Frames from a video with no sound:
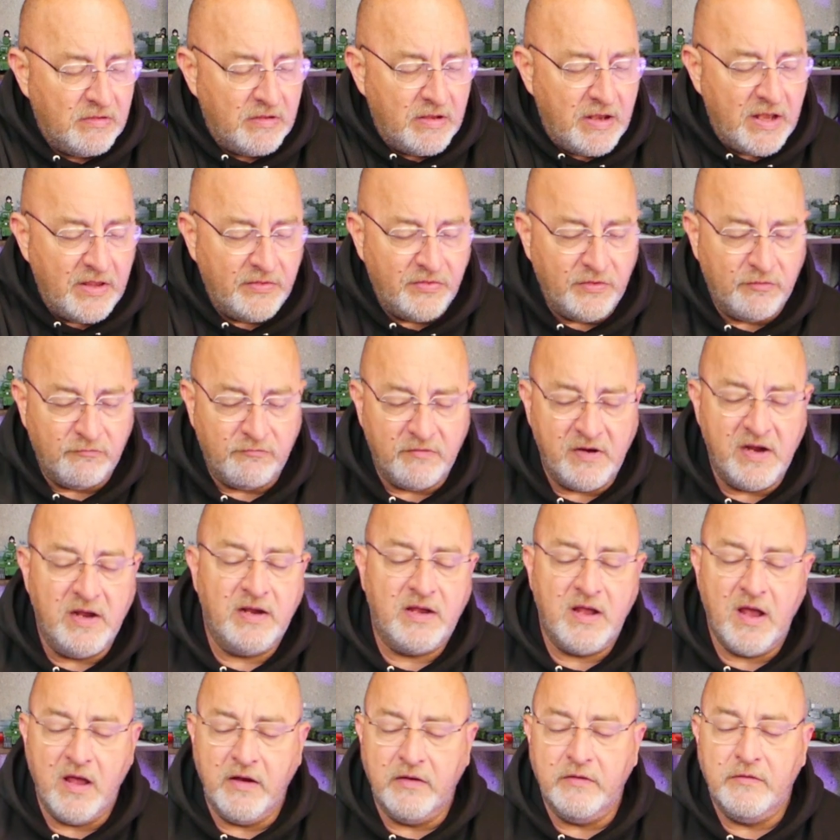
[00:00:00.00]
and the rear
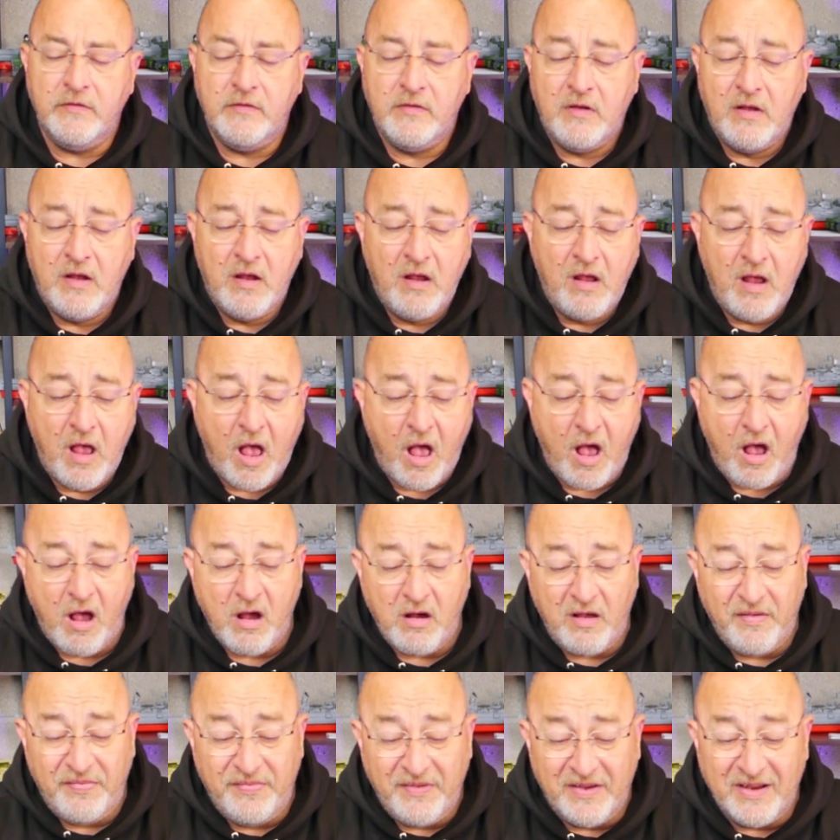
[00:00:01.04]
gun
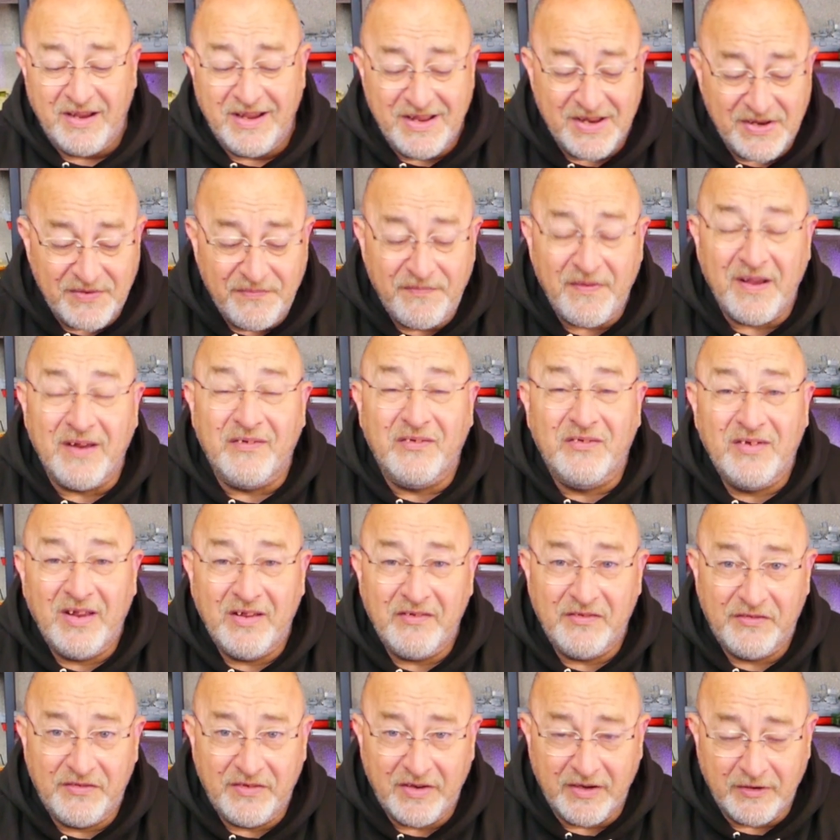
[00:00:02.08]
I think is
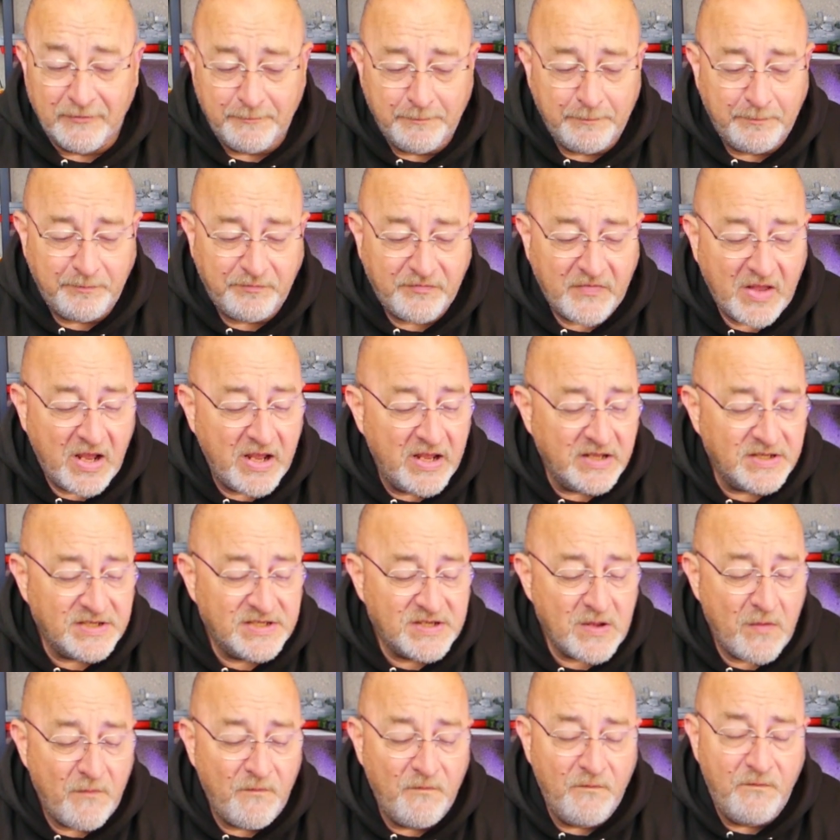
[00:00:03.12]
fantastic.
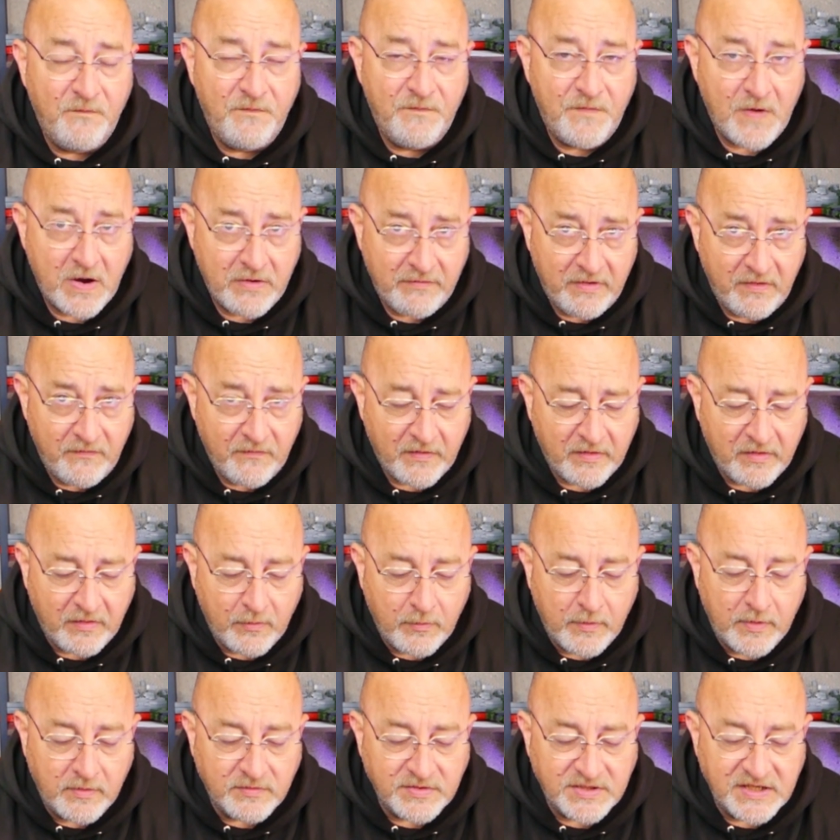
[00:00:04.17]
It's very
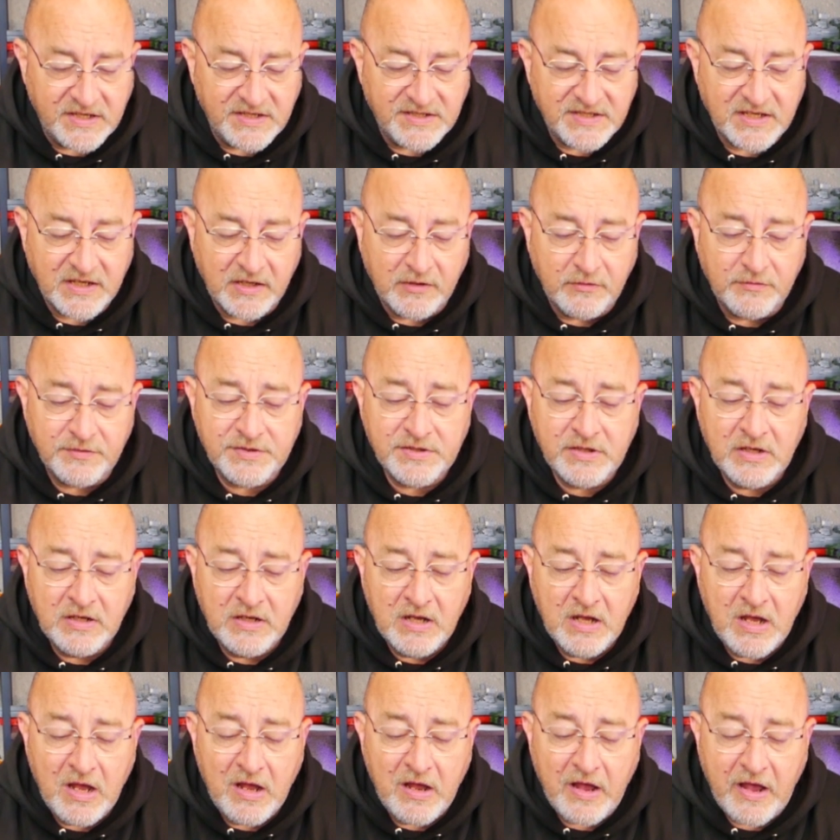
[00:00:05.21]
well detailed.
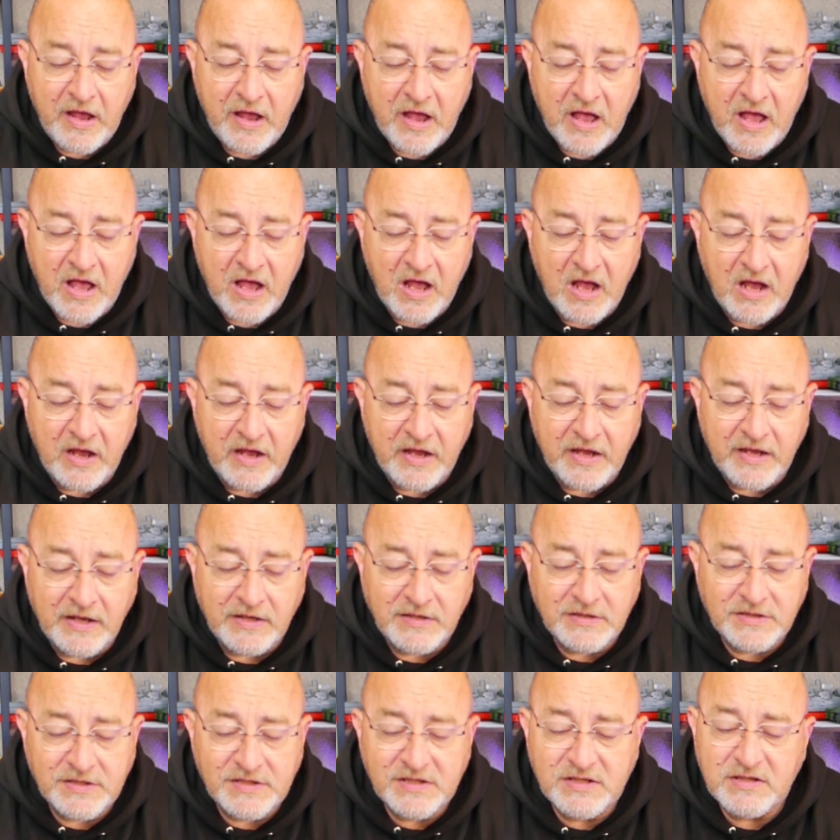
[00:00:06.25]

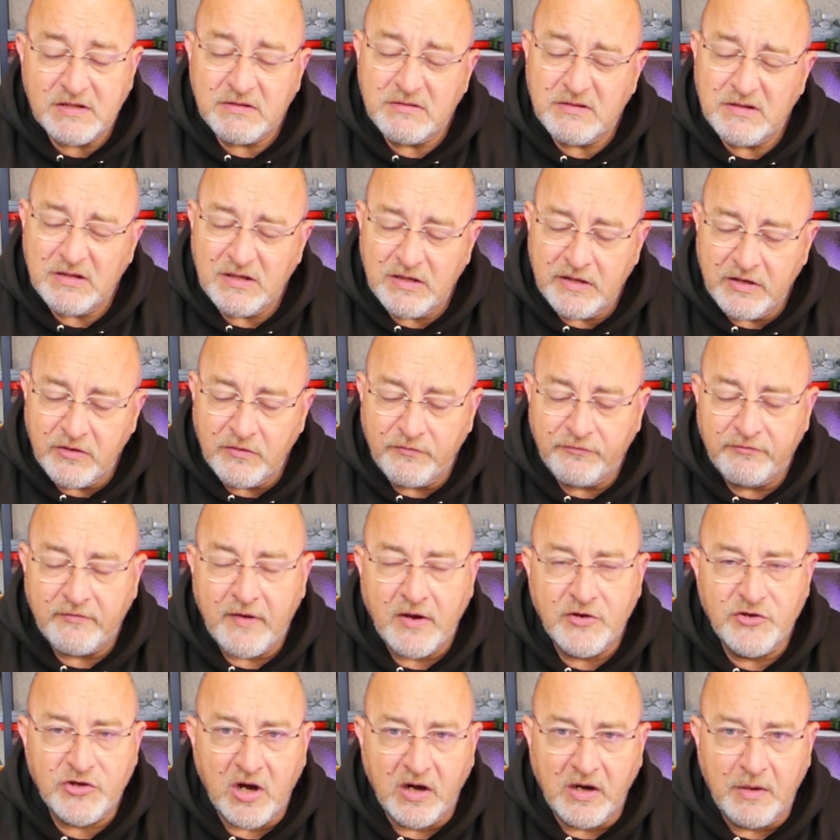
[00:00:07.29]
It's a little
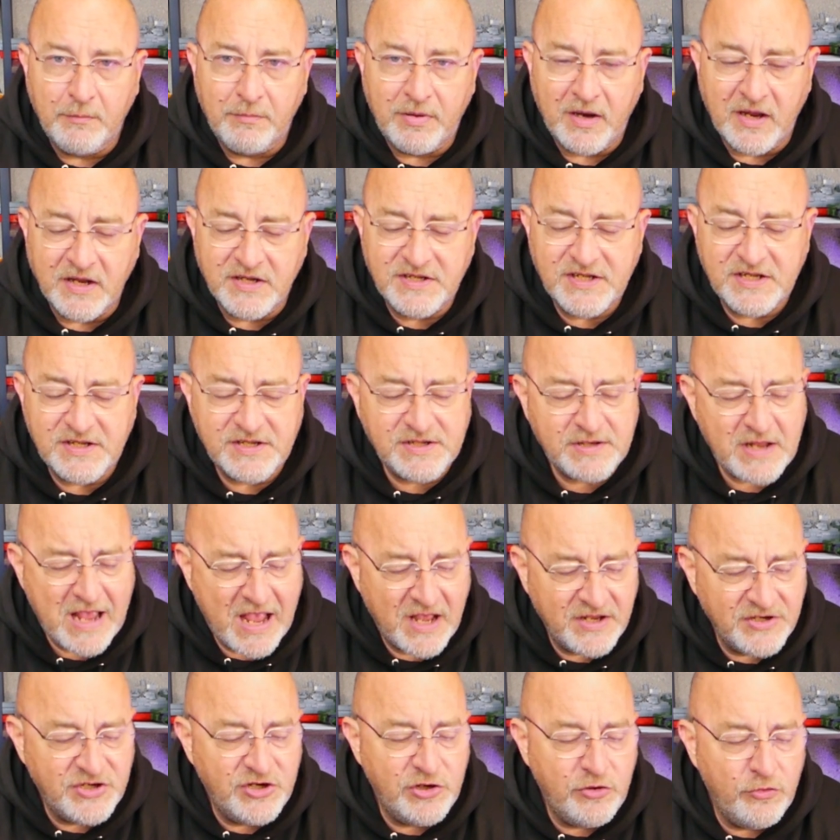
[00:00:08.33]
fragile in places,
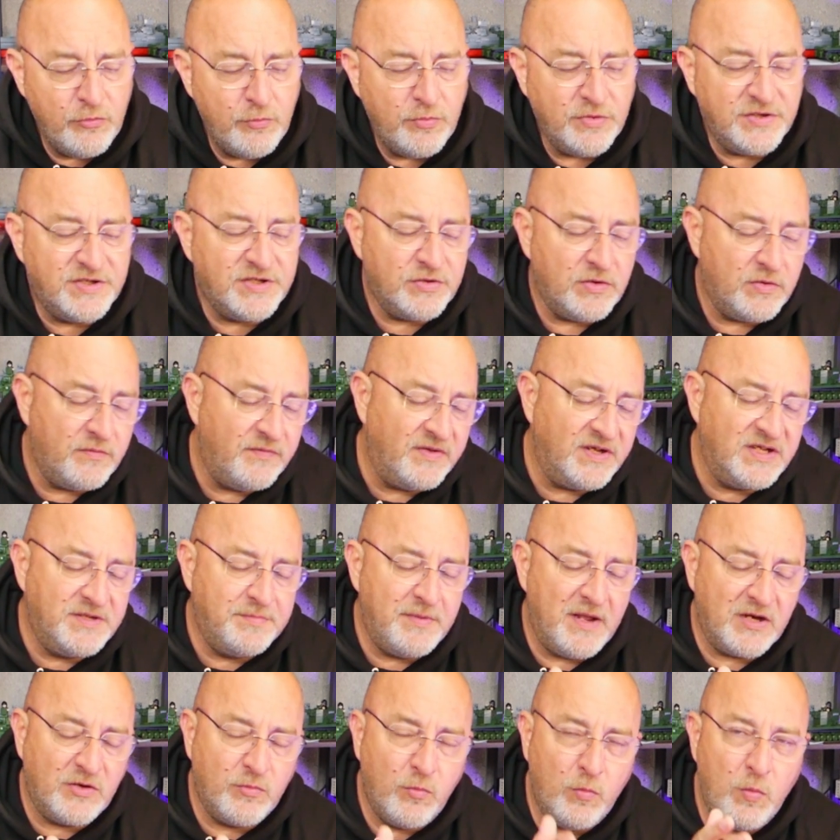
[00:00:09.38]
as you would sort of
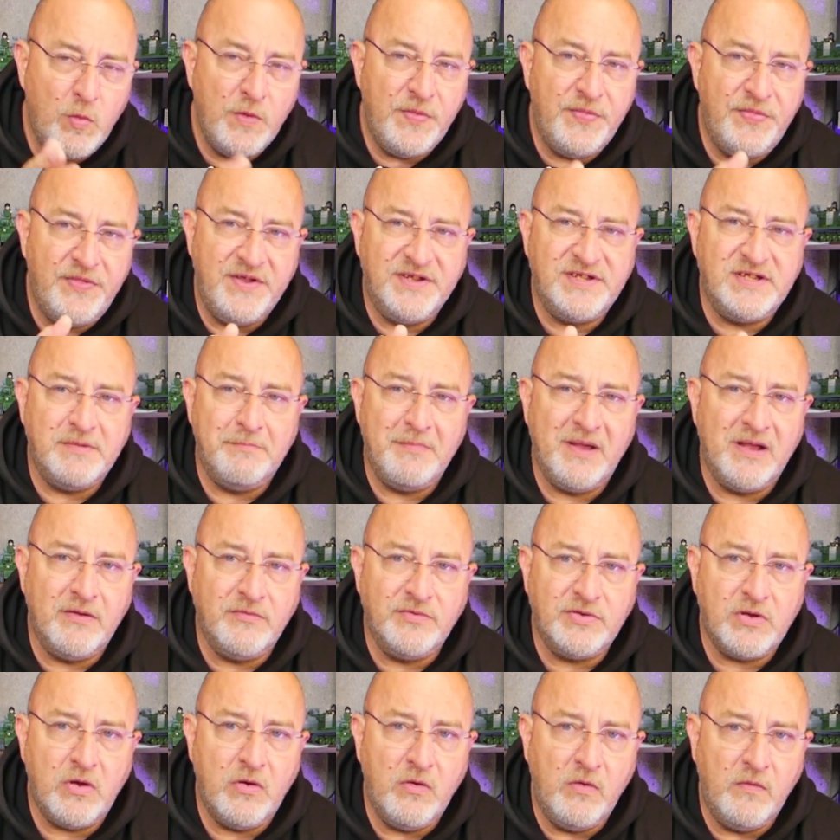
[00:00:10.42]
expect with this
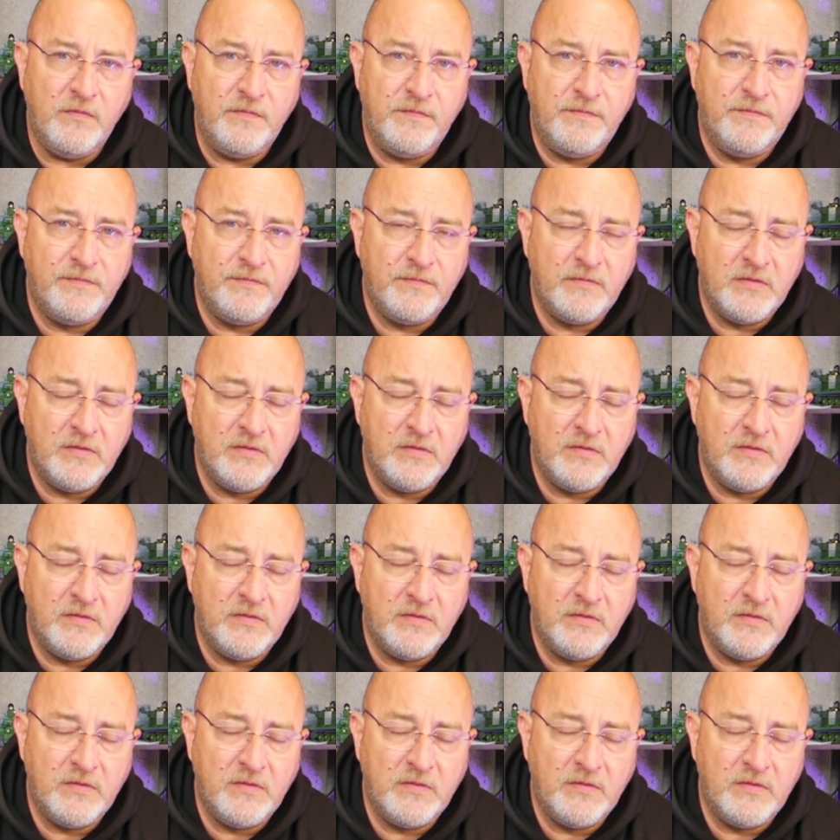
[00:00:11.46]
amount of